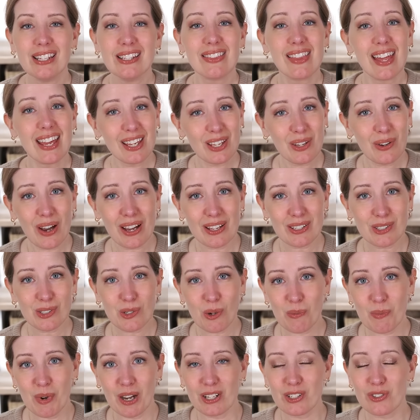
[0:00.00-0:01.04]
Thank you guys
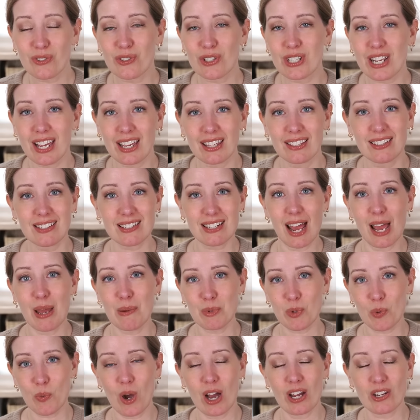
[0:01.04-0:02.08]
so much for taking the
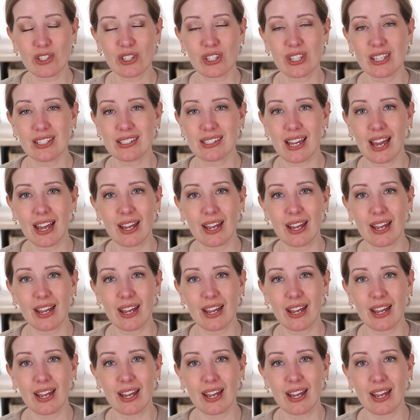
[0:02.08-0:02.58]
time to watch this.